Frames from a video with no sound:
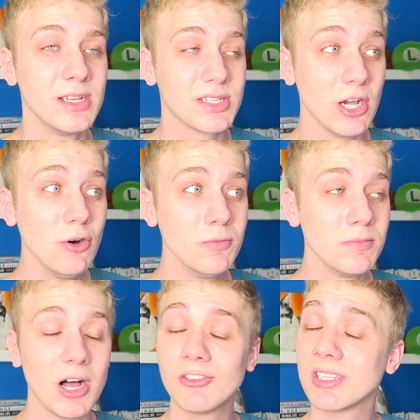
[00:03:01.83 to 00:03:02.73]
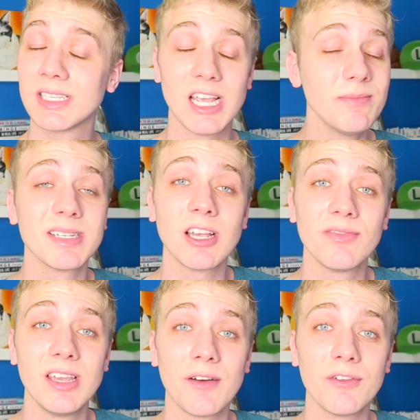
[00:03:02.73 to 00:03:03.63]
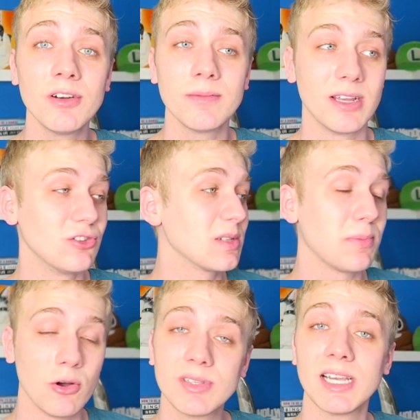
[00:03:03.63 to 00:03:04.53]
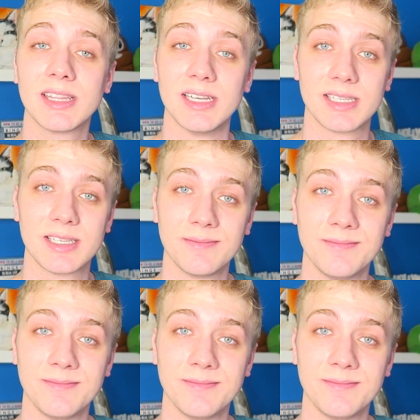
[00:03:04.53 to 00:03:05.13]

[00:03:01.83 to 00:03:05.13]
So, I'll just save myself the effort and just pose like this.